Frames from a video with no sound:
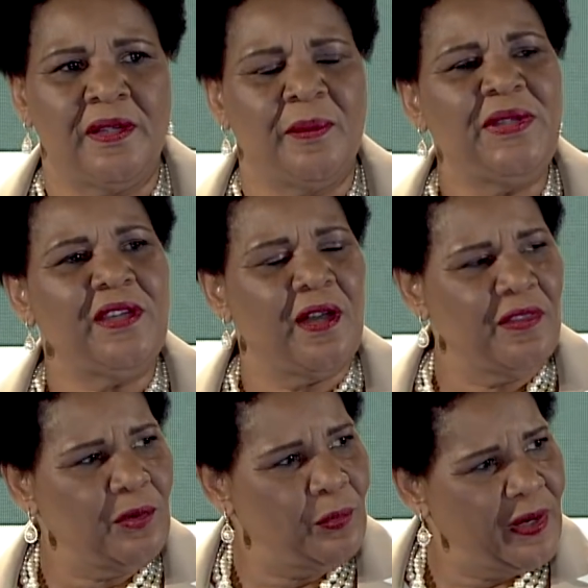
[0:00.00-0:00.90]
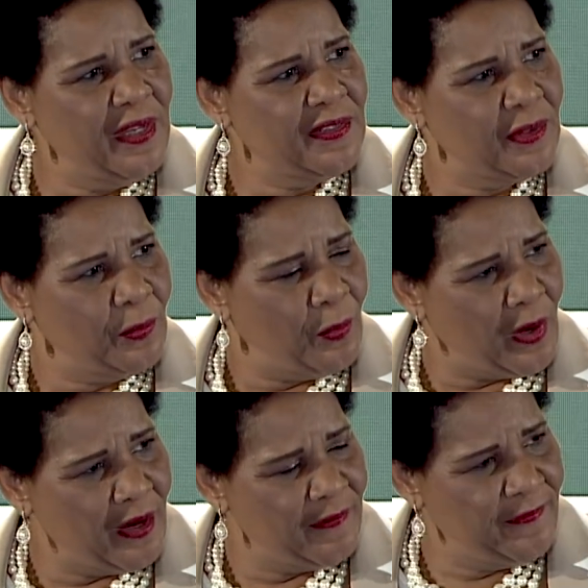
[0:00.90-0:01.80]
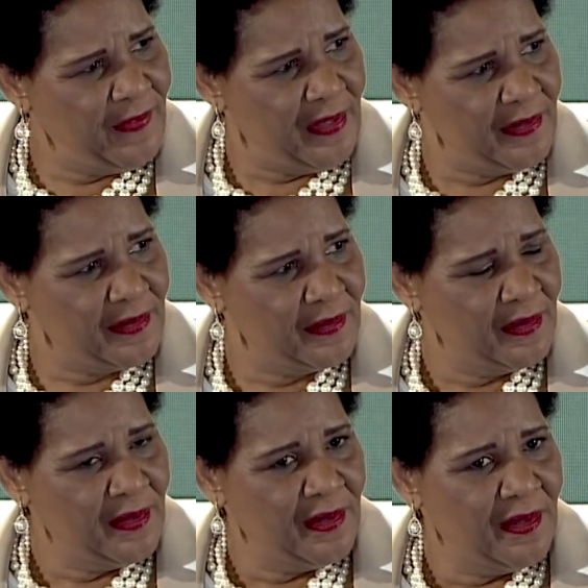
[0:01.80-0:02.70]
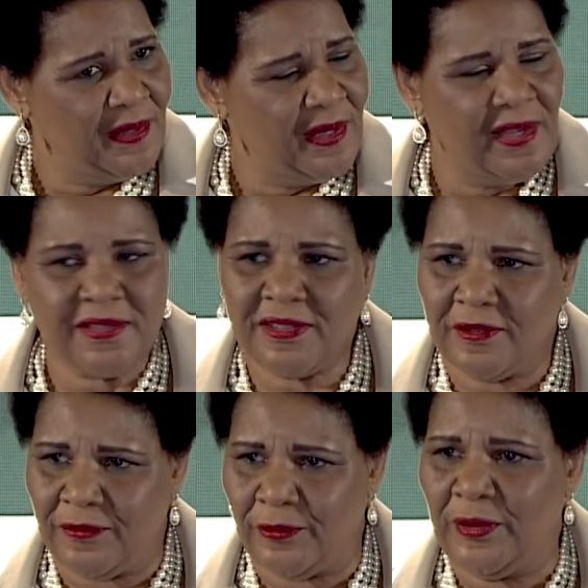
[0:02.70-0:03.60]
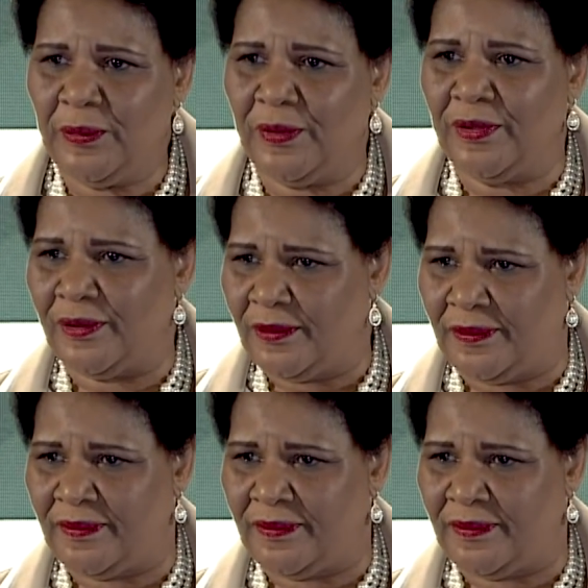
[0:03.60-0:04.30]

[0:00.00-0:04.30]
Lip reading: beyond the razor wire fence as the free world.